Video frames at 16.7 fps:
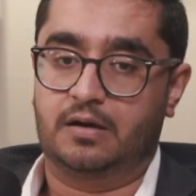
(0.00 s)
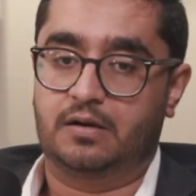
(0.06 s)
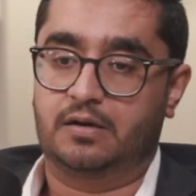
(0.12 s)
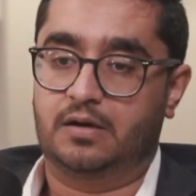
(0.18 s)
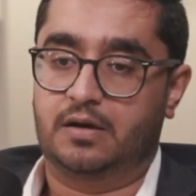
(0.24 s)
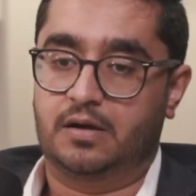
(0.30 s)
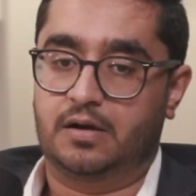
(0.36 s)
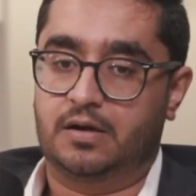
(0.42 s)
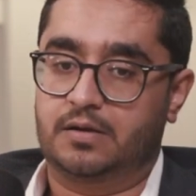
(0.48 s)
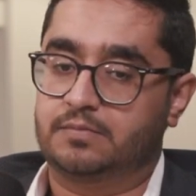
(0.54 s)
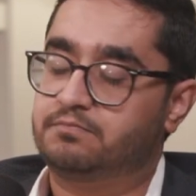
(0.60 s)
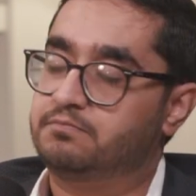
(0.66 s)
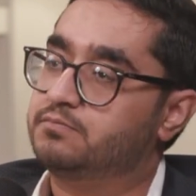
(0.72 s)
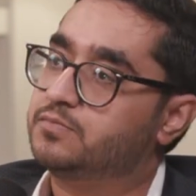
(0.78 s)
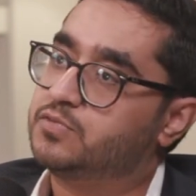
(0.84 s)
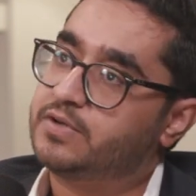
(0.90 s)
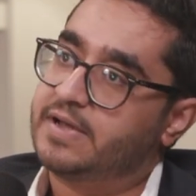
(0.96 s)

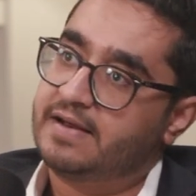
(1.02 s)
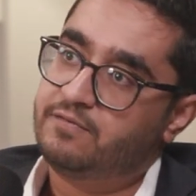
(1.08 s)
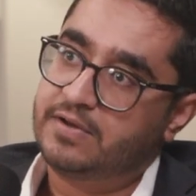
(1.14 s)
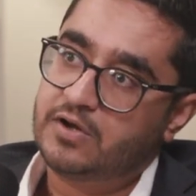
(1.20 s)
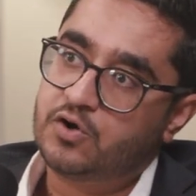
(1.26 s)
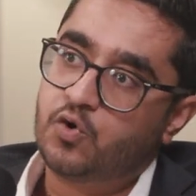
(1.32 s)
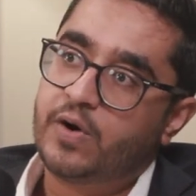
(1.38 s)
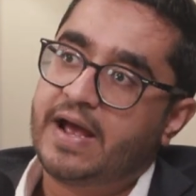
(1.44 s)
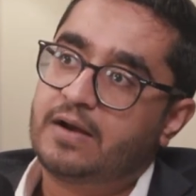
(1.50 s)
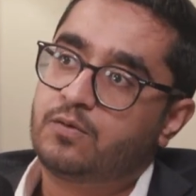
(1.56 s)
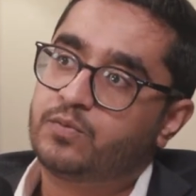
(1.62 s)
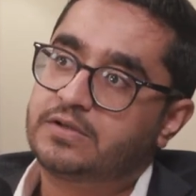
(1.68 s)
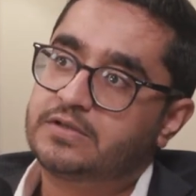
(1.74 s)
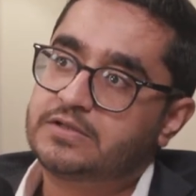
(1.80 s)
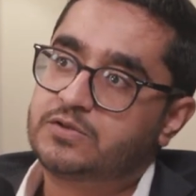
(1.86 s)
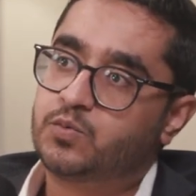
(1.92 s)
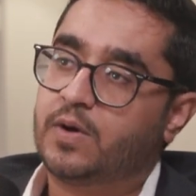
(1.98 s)
Can we go ahead
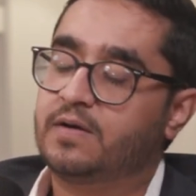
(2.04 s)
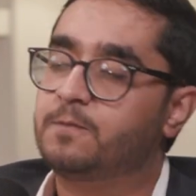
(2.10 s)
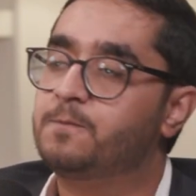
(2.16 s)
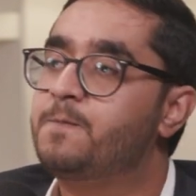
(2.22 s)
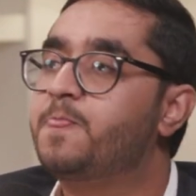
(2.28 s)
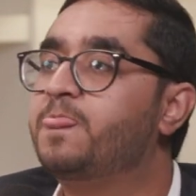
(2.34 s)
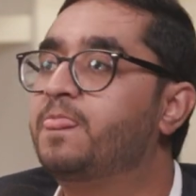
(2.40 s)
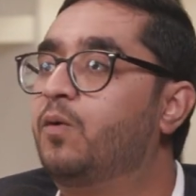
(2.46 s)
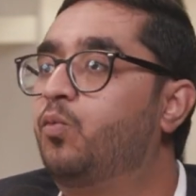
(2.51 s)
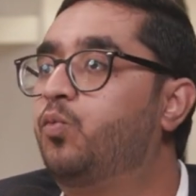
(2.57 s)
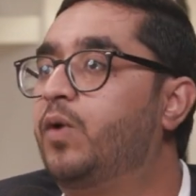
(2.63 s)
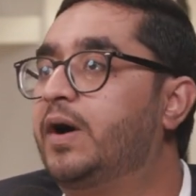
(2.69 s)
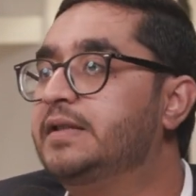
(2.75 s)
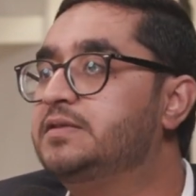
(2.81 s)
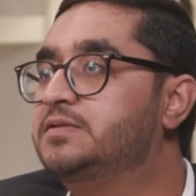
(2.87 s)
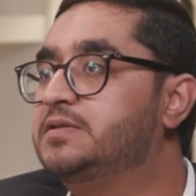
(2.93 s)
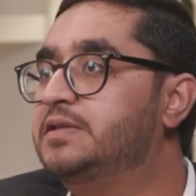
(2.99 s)
with this one?
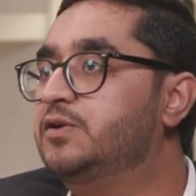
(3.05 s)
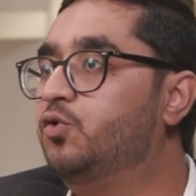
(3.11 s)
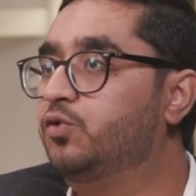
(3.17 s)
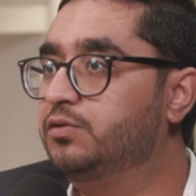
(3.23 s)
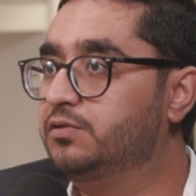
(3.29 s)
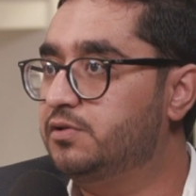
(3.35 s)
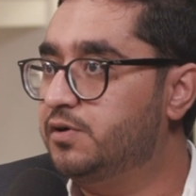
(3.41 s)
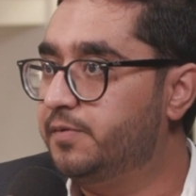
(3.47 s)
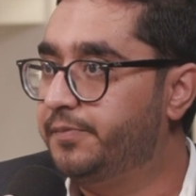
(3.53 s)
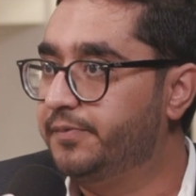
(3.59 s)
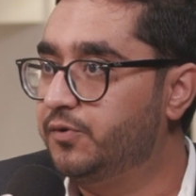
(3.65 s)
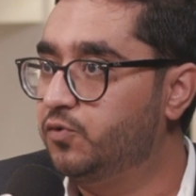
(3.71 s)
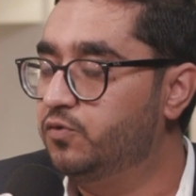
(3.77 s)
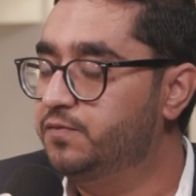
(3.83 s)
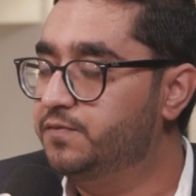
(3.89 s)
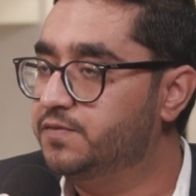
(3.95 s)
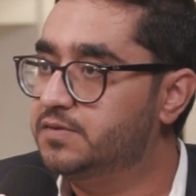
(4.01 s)
Once the owner
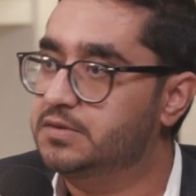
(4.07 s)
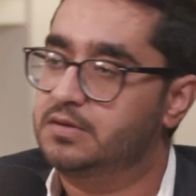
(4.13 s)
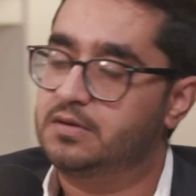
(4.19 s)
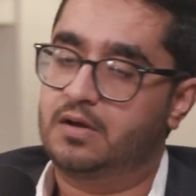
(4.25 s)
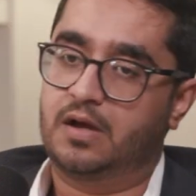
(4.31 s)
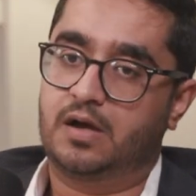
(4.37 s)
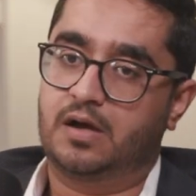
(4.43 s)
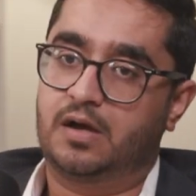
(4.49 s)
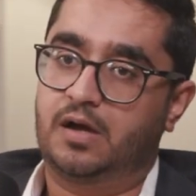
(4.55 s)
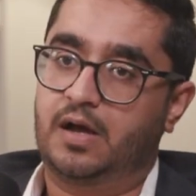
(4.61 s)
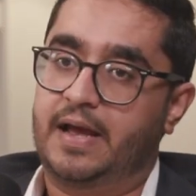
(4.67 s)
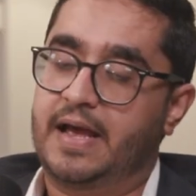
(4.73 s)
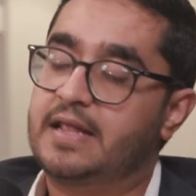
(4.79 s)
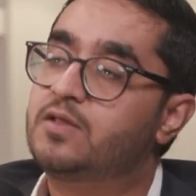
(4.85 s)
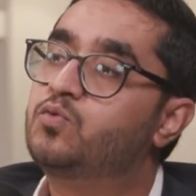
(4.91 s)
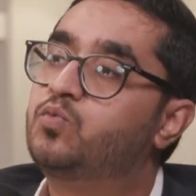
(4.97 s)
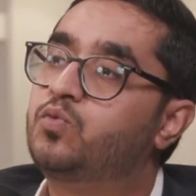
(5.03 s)
approves
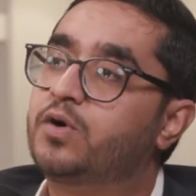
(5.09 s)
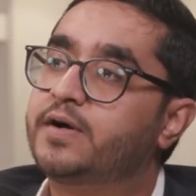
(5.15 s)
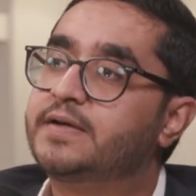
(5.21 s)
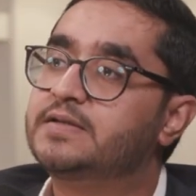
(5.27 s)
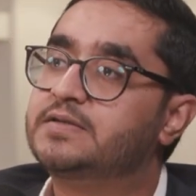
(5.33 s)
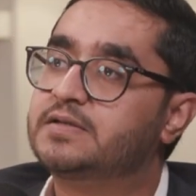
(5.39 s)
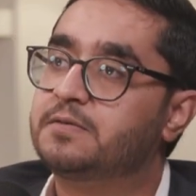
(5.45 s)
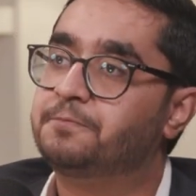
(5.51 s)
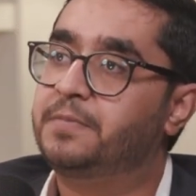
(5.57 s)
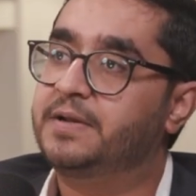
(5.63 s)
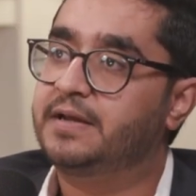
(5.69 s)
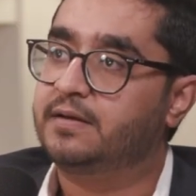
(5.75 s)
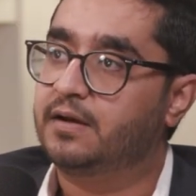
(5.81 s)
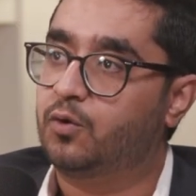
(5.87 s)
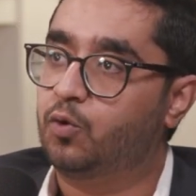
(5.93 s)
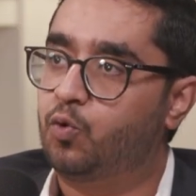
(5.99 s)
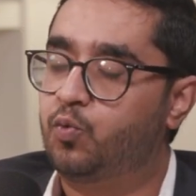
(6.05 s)
and the work is
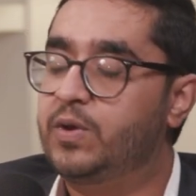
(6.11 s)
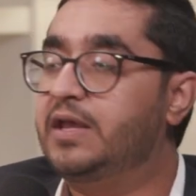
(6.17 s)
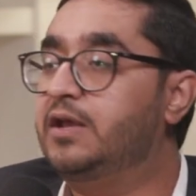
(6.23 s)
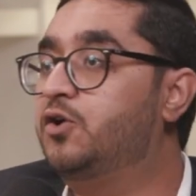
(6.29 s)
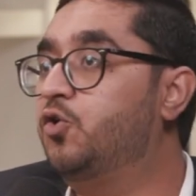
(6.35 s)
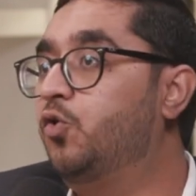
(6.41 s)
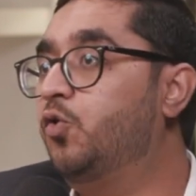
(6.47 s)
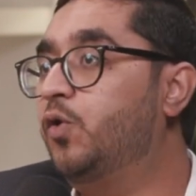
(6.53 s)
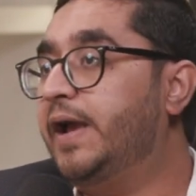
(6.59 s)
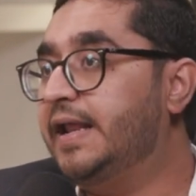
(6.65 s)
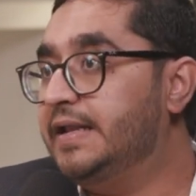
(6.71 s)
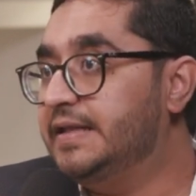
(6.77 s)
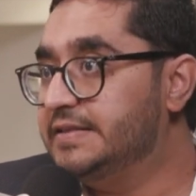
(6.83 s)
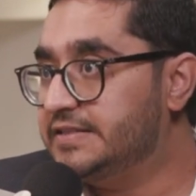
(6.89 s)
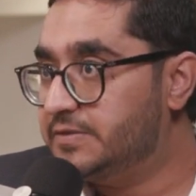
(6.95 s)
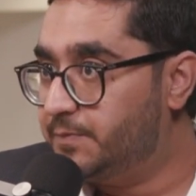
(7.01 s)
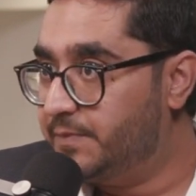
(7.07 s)
completed, we go and
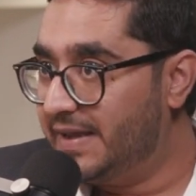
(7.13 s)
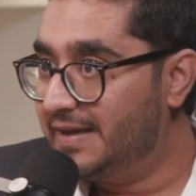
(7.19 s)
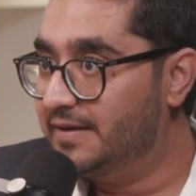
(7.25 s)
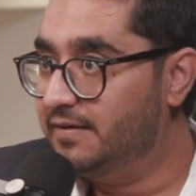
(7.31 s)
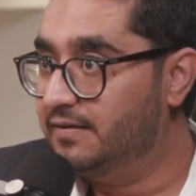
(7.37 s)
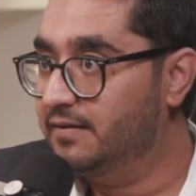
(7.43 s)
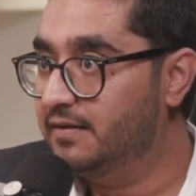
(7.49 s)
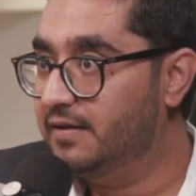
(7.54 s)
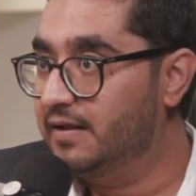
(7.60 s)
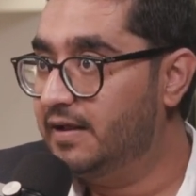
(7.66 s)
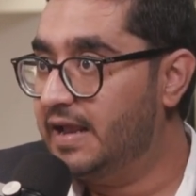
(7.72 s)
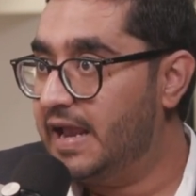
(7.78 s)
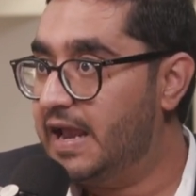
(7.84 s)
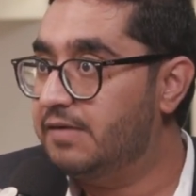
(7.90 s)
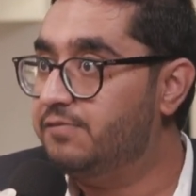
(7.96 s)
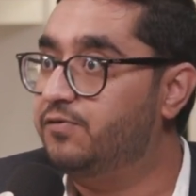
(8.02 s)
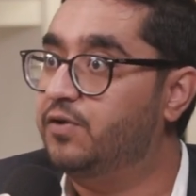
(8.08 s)
inspect
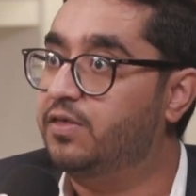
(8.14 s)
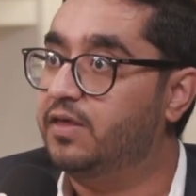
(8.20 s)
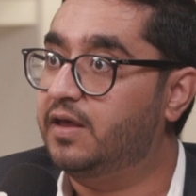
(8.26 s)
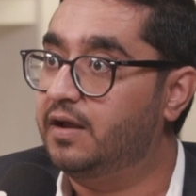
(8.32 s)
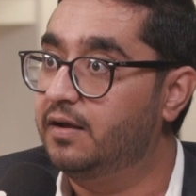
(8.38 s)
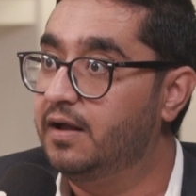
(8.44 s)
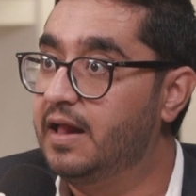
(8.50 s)
everything.